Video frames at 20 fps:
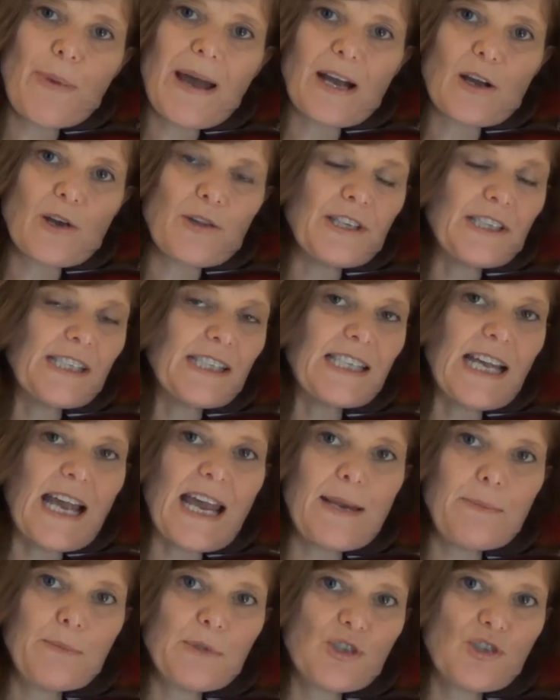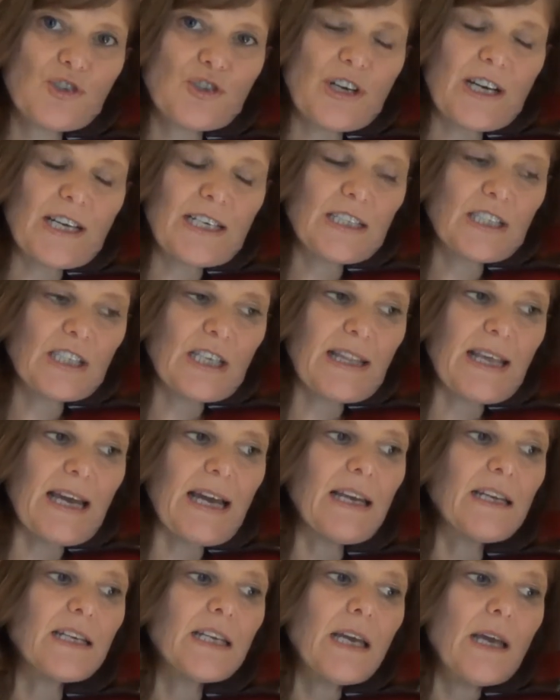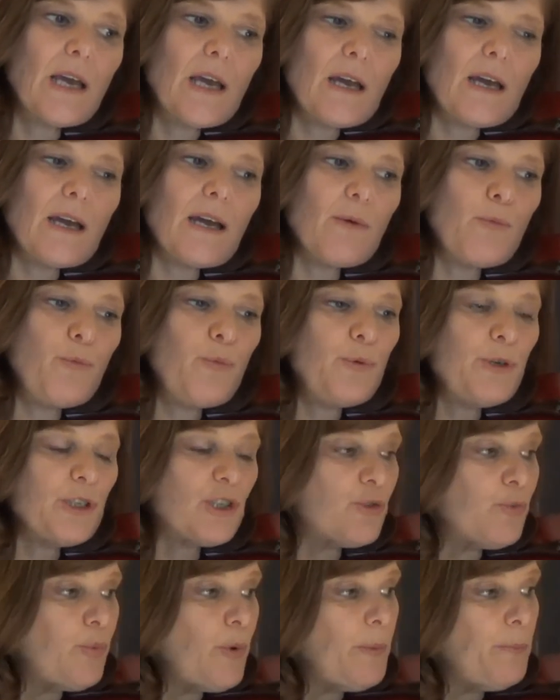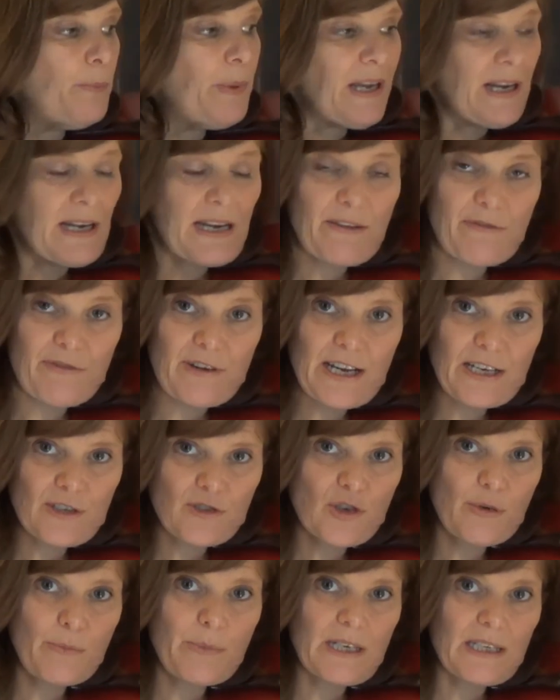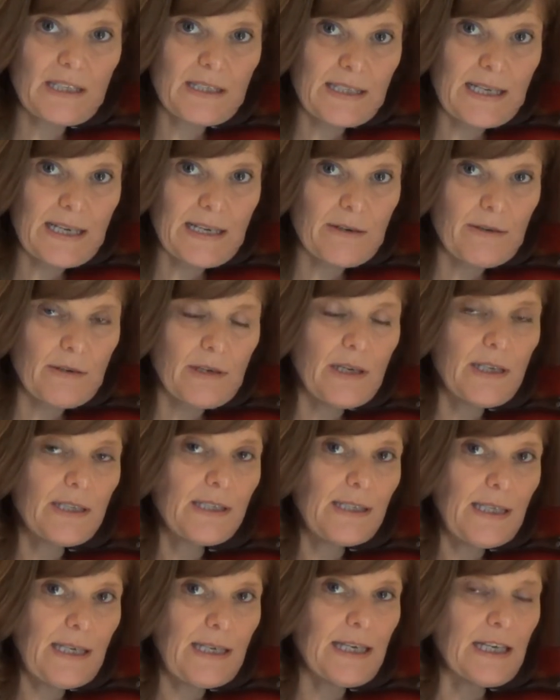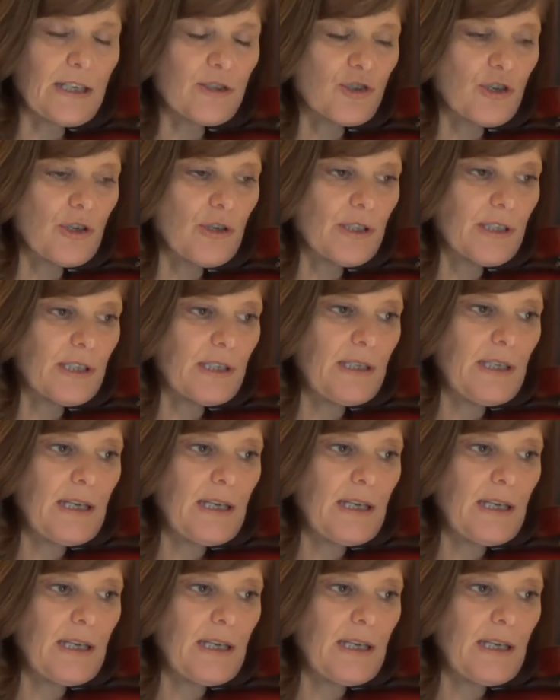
back on the same string to that, which would be an F natural, but is now a C natural. 1,